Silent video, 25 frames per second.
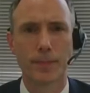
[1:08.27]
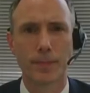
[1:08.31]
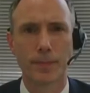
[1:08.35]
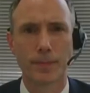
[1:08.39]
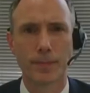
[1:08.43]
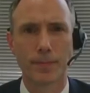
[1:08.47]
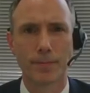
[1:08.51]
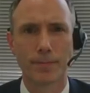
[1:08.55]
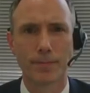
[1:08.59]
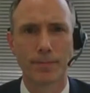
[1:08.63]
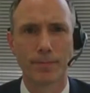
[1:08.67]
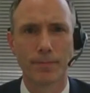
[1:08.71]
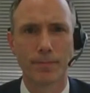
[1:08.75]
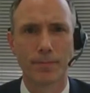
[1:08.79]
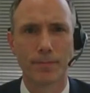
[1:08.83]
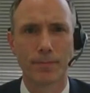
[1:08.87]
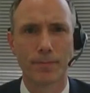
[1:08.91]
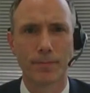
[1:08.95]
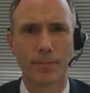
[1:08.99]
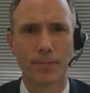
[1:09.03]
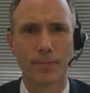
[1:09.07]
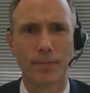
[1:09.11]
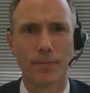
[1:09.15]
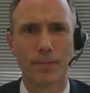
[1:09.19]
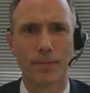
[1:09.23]
Yeah, it comes
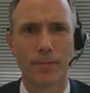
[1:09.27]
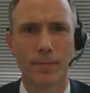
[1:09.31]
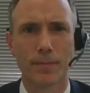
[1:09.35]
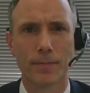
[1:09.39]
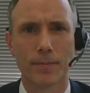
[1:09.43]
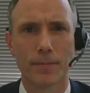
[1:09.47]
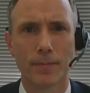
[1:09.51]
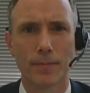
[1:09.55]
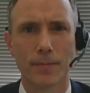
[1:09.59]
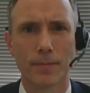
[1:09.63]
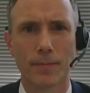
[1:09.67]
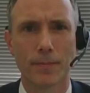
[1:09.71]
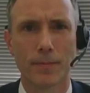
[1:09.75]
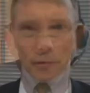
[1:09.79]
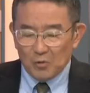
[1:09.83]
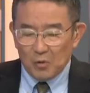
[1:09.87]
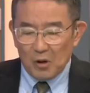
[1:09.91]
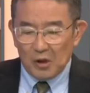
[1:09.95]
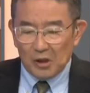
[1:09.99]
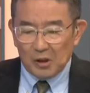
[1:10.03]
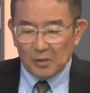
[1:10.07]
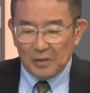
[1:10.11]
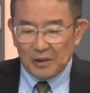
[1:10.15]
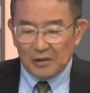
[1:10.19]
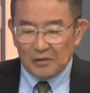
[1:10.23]
at a good, good, time as
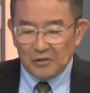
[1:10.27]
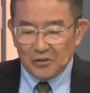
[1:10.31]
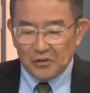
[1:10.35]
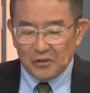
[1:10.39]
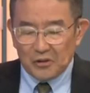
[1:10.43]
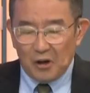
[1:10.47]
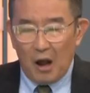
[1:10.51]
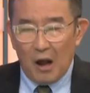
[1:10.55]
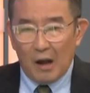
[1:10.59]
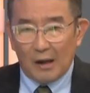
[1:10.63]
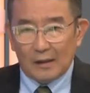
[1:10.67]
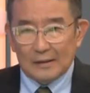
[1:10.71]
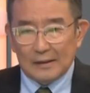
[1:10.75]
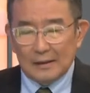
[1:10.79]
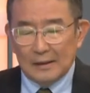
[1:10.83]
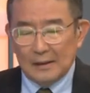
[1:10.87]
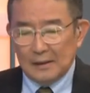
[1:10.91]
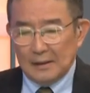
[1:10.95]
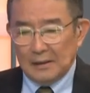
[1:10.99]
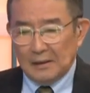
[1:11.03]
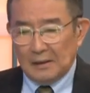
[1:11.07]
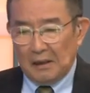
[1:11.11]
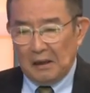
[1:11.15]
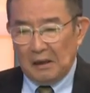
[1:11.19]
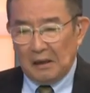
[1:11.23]
well. I mean, the stock
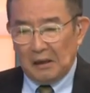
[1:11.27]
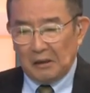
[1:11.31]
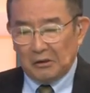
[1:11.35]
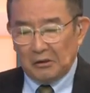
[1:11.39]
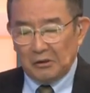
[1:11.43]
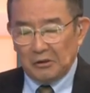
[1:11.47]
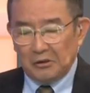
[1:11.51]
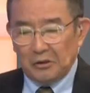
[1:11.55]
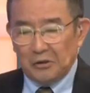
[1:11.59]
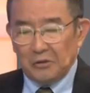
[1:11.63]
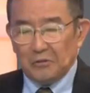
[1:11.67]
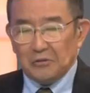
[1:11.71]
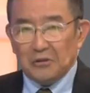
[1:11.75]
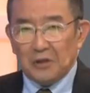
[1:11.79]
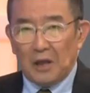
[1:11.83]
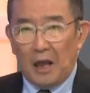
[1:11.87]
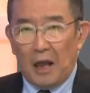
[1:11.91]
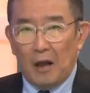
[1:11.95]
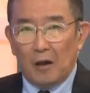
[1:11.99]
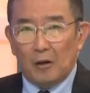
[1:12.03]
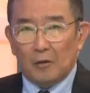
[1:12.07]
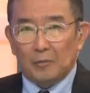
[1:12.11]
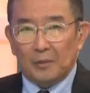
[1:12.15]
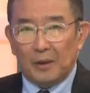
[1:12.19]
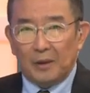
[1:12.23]
uh, could use the
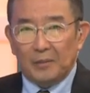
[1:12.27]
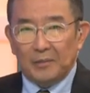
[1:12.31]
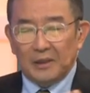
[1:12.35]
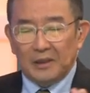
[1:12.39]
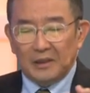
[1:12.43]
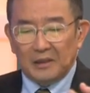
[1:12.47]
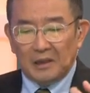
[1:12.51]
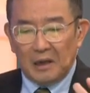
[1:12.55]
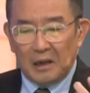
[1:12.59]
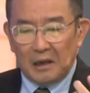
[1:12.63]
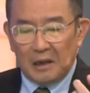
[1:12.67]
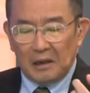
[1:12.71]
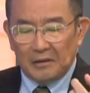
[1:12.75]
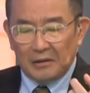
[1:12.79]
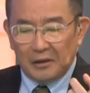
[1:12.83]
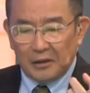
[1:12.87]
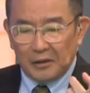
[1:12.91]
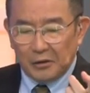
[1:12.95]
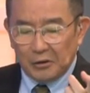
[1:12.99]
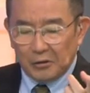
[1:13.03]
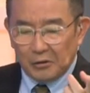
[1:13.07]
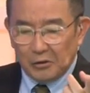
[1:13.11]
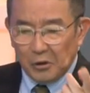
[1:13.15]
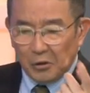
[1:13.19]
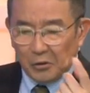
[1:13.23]
help. I mean, I
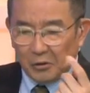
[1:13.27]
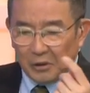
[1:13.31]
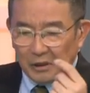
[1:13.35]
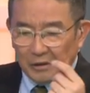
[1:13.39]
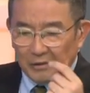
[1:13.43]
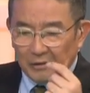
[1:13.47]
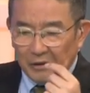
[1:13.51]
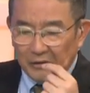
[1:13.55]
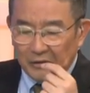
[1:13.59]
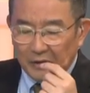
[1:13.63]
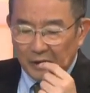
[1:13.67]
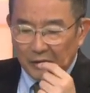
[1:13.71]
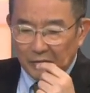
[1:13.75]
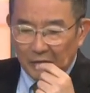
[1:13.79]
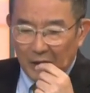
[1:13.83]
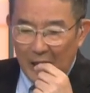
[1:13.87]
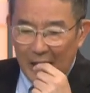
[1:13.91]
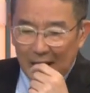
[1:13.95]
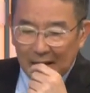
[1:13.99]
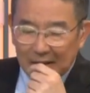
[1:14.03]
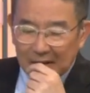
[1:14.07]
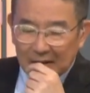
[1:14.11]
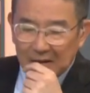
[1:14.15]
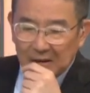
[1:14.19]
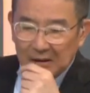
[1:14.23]
think you're noting that they've
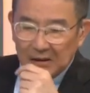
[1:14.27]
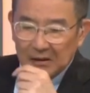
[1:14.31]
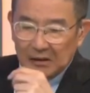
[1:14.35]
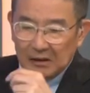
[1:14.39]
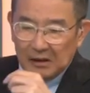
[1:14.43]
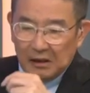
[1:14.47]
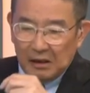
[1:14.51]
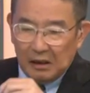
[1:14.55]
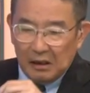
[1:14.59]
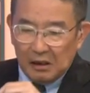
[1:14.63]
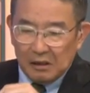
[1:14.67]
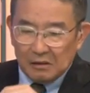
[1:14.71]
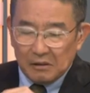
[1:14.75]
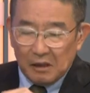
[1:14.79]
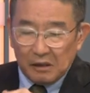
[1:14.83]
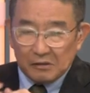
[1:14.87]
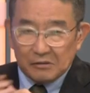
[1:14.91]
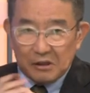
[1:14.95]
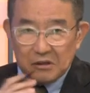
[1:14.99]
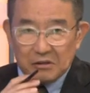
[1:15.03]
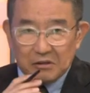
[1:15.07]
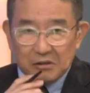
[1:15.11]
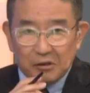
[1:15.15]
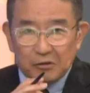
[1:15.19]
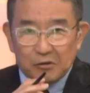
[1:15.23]
lagged uh,
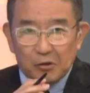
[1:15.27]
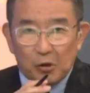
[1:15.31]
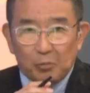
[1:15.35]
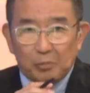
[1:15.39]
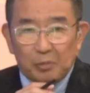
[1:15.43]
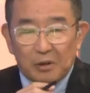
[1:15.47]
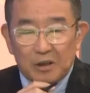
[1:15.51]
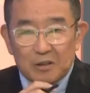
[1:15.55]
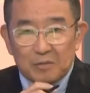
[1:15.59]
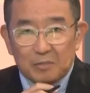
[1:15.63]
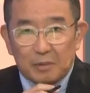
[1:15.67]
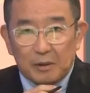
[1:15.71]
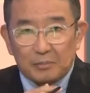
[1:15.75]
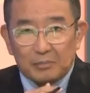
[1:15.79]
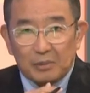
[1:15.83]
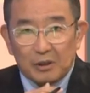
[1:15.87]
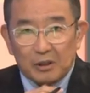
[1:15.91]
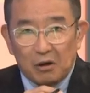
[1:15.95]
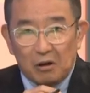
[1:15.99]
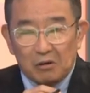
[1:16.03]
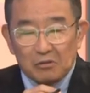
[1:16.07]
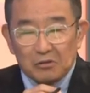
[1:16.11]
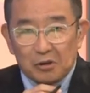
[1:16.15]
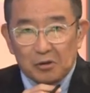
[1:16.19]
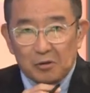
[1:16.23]
not just the Topix, but,
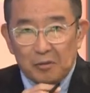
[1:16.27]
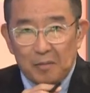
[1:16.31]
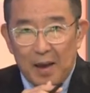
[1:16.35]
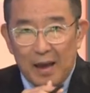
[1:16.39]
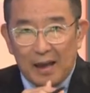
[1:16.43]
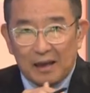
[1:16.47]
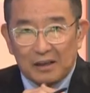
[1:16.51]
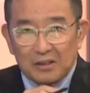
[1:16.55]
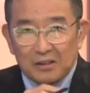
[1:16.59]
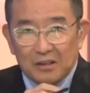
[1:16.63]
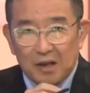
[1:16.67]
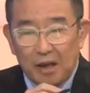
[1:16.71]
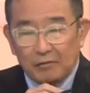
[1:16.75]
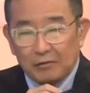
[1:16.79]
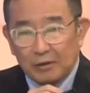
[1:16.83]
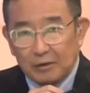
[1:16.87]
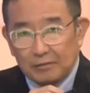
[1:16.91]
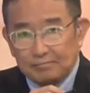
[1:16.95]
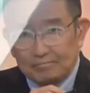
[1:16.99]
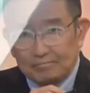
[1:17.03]
but also the Mag 7.